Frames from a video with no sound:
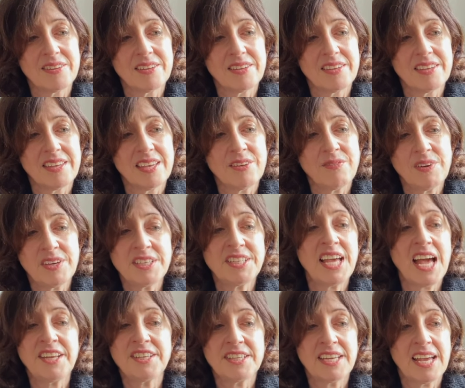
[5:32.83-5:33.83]
if it
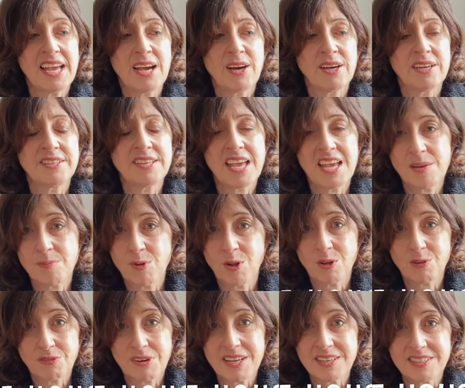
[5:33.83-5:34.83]
had had a name
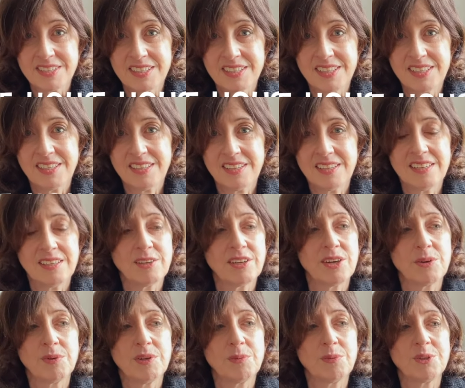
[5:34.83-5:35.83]
already, you know,
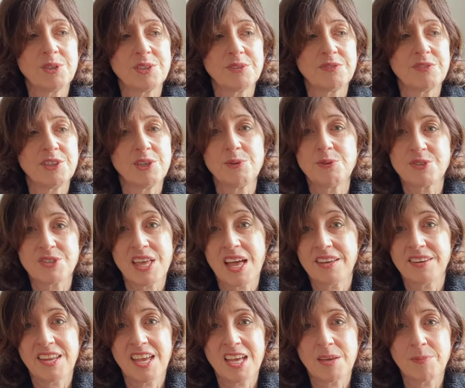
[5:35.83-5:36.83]
we would have used that
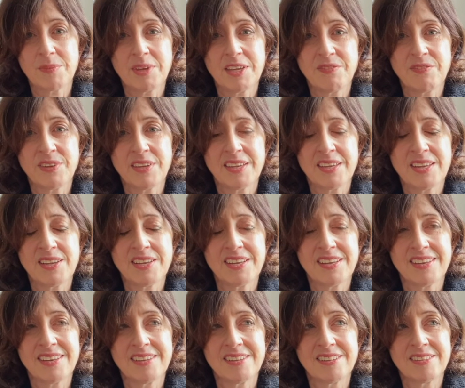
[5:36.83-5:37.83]
name if it,
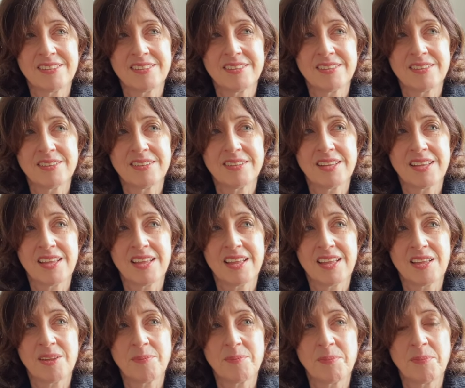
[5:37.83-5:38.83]

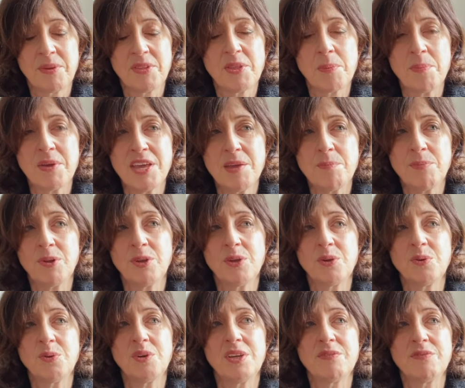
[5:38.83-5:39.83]
but the people
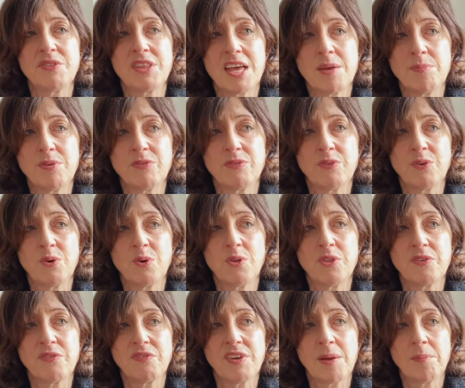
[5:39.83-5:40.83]
who lived there before, the
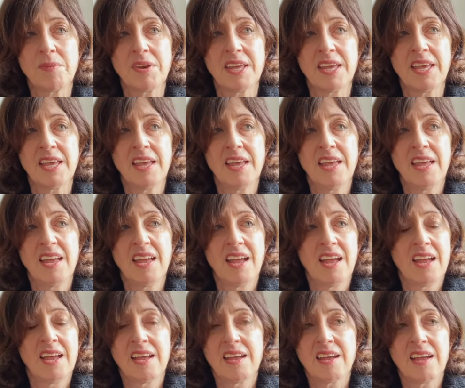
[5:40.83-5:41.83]
family,
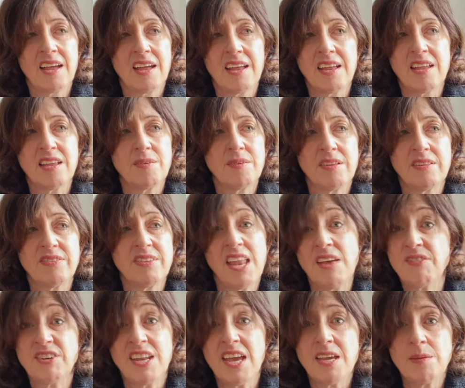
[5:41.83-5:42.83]
it
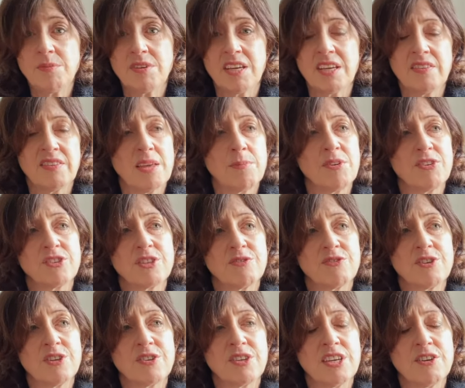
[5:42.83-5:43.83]
never named it. They must have
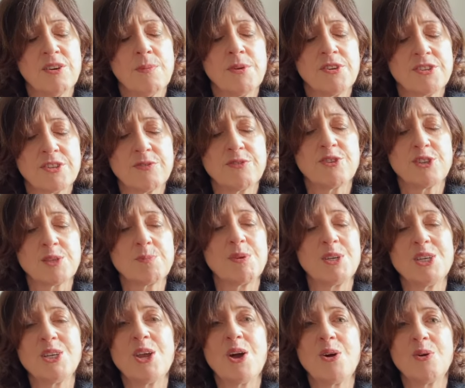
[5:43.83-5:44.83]
just, it must have just
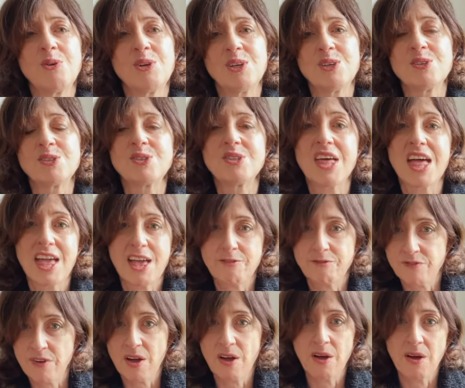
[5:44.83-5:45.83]
been known as their
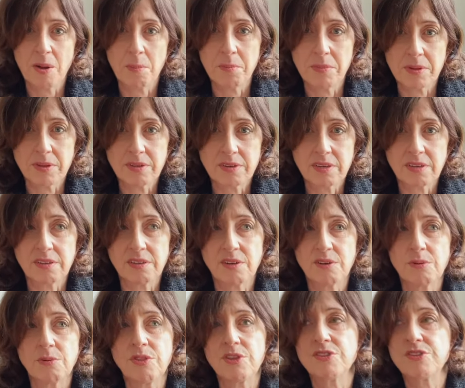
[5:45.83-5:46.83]
farm, you
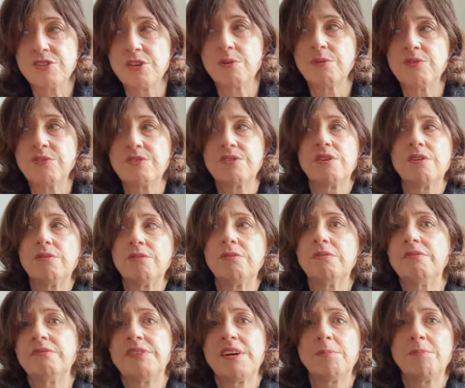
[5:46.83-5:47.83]
know, the so-and-so
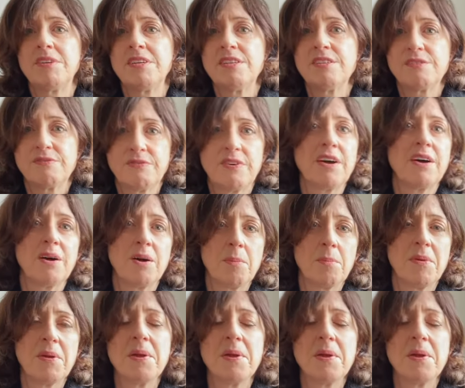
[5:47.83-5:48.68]
family's farm.